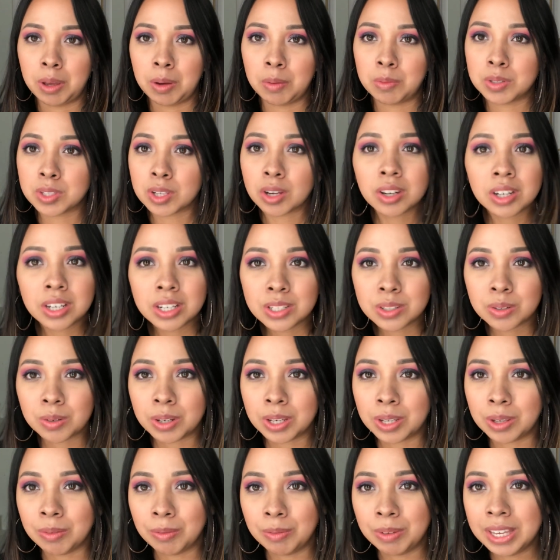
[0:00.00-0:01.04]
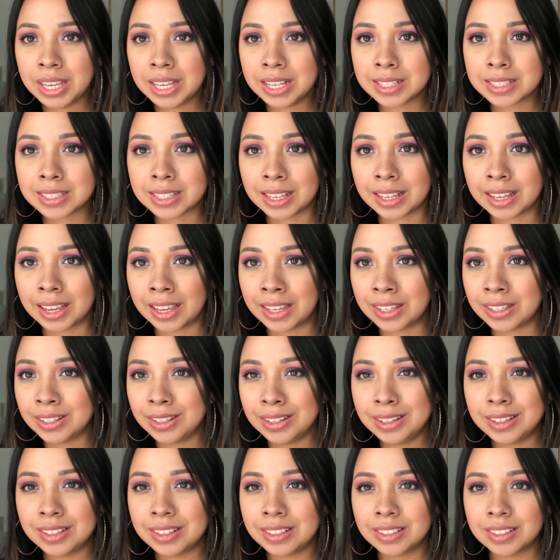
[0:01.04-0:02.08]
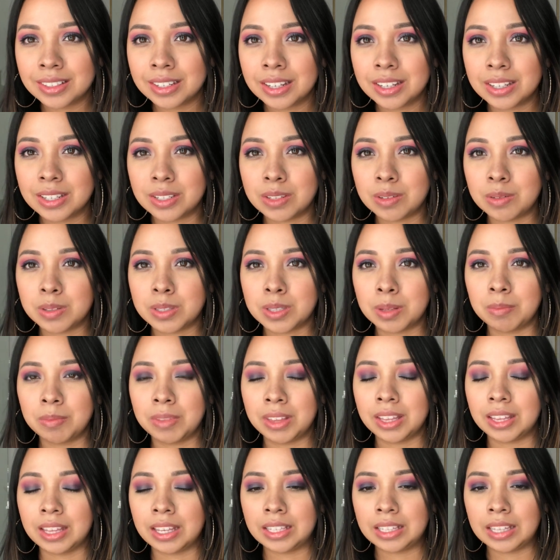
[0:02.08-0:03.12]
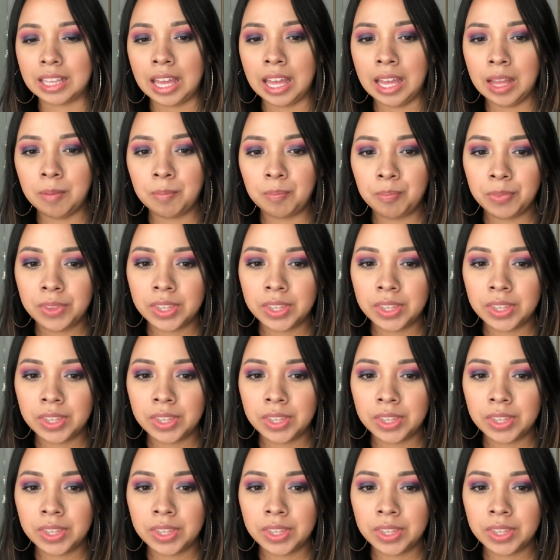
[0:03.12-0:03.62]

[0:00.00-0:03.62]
was already 20 weeks, like I couldn't do something like that,